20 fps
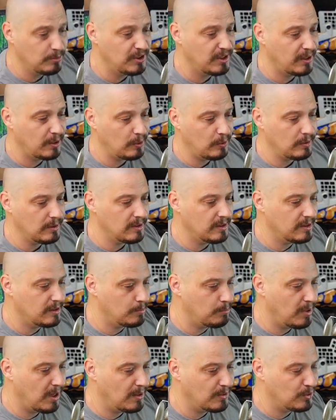channel is
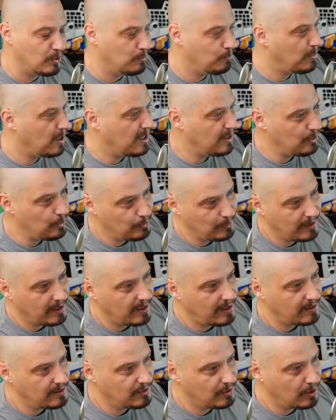sponsored by you
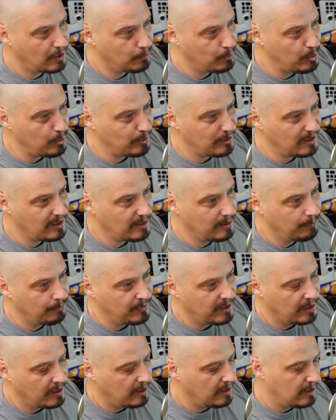guys, the community.
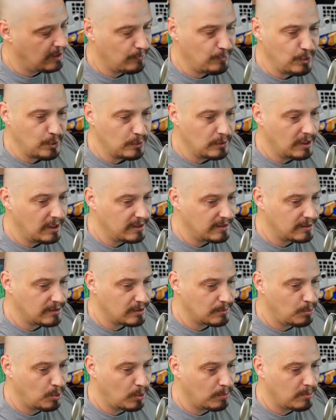If you'd like to
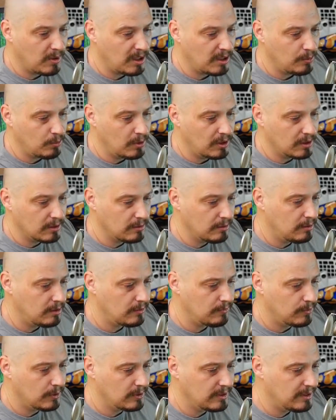support my work, look
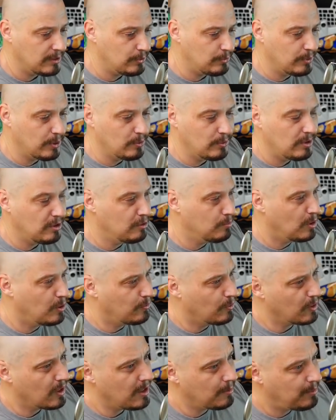for DistroTube
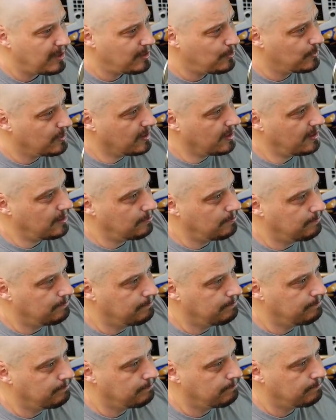over on Patreon.
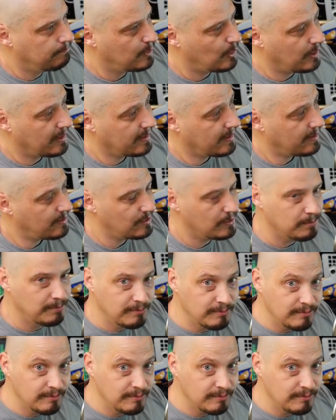All right, guys.